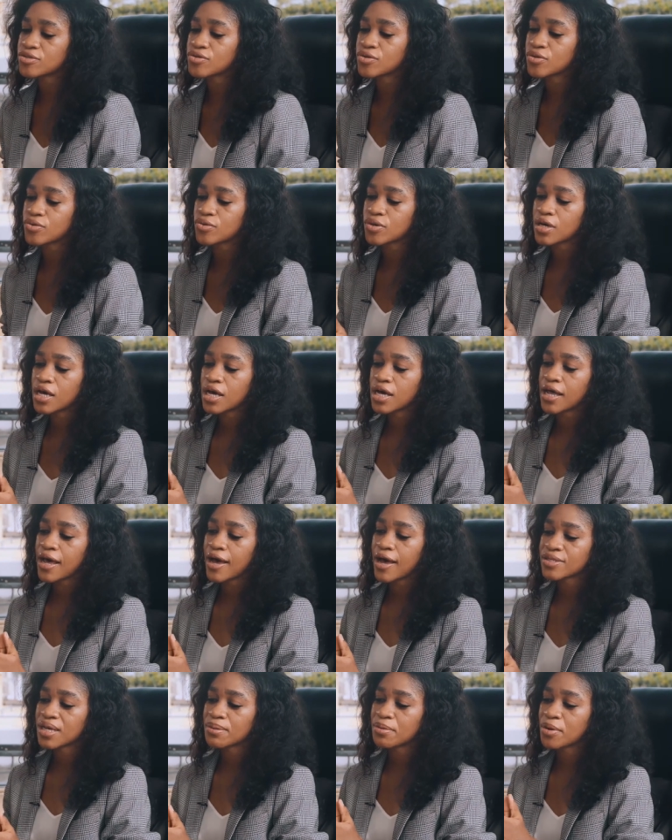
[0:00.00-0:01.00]
So
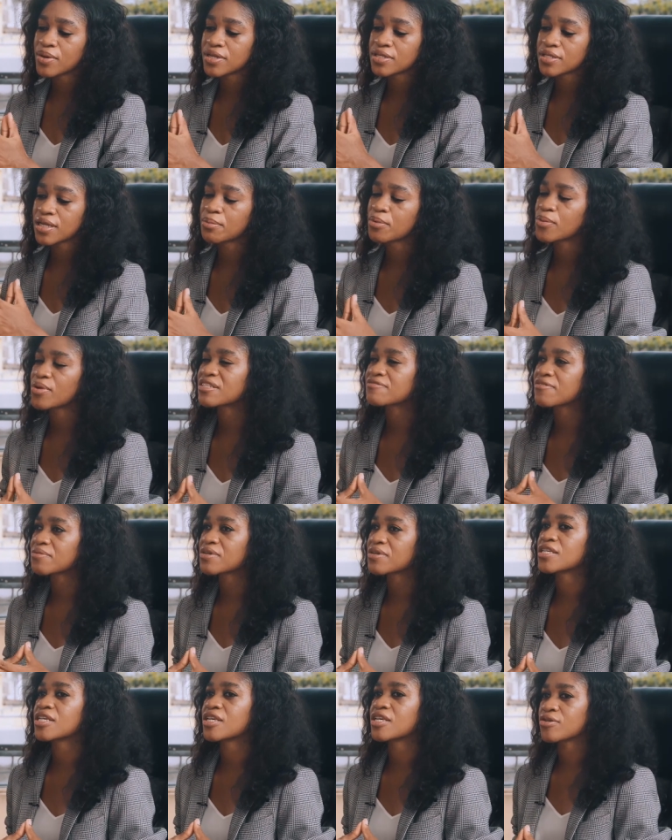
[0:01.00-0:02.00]
as I'm always
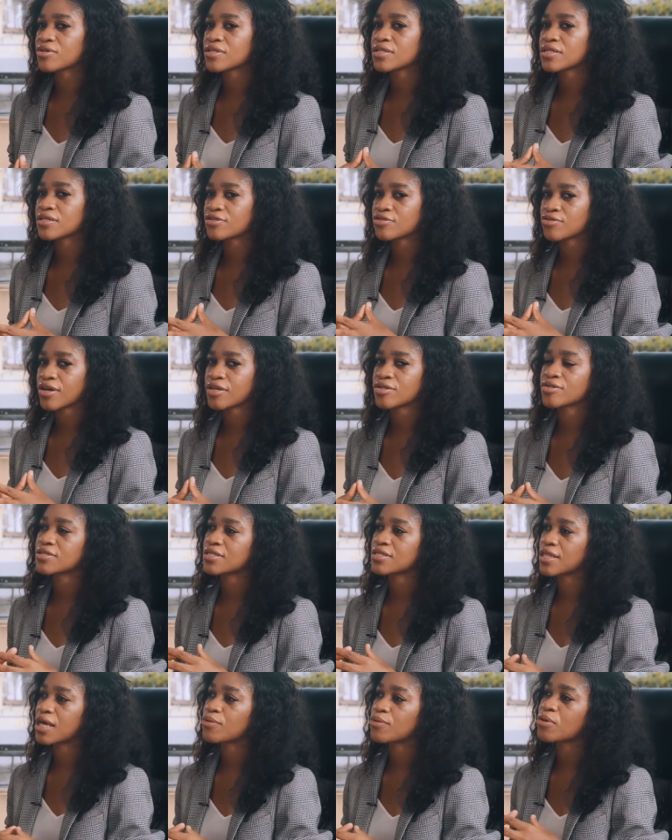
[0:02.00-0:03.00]
very keen on trying to
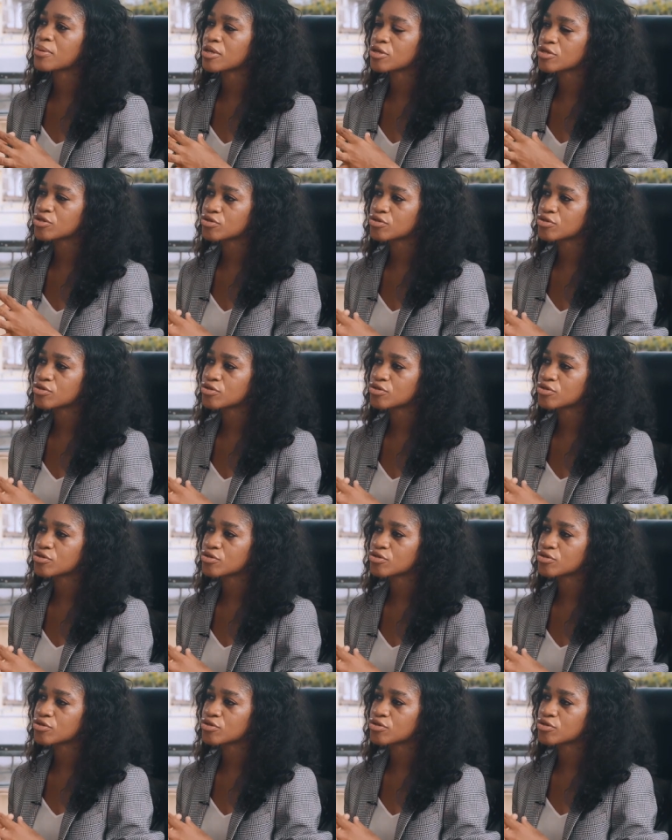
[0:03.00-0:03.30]
say that more women